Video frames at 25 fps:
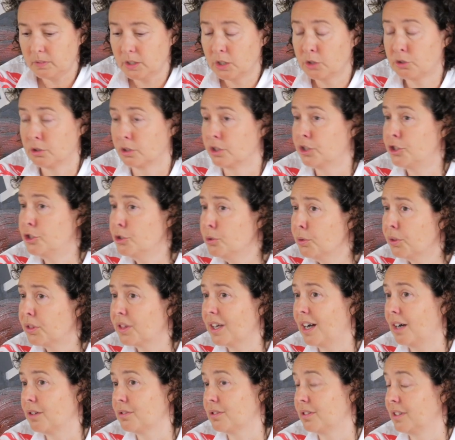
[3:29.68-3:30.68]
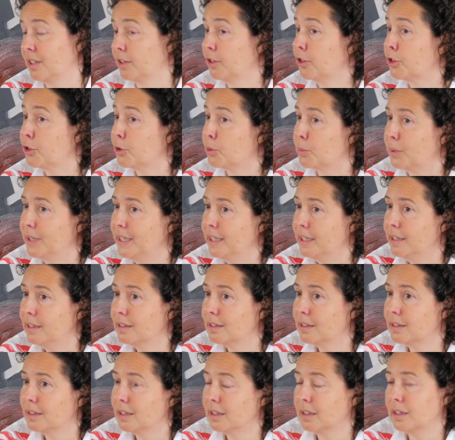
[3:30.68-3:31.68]
So in 2003,
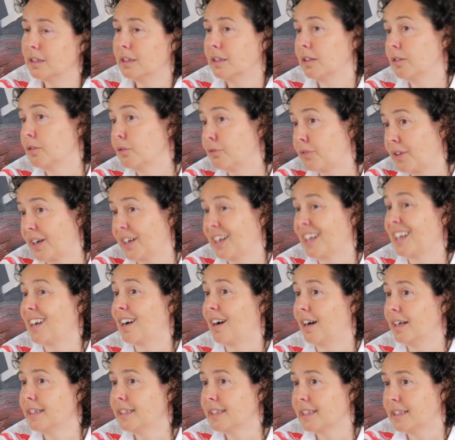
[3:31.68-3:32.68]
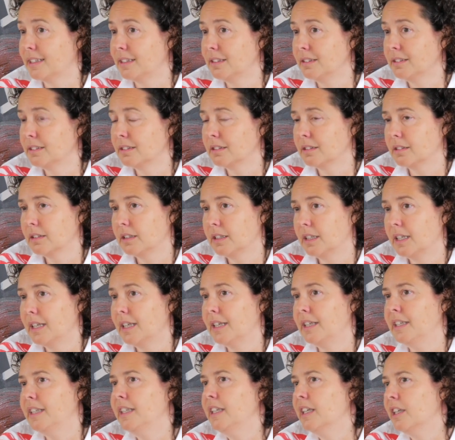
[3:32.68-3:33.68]
Frederick Reichheld,
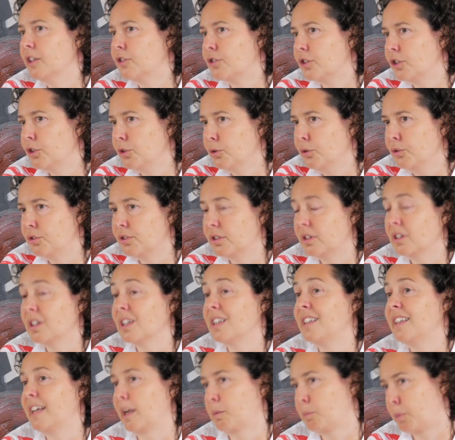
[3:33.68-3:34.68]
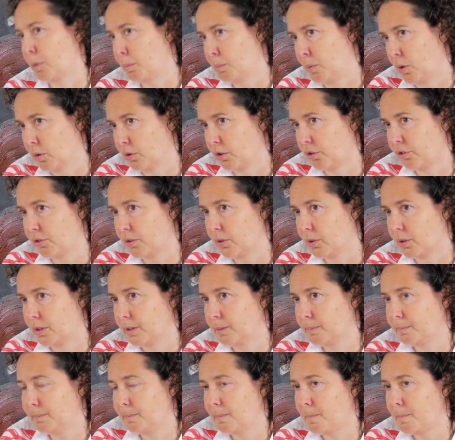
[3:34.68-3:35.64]
he introduced the Net Promoter Score.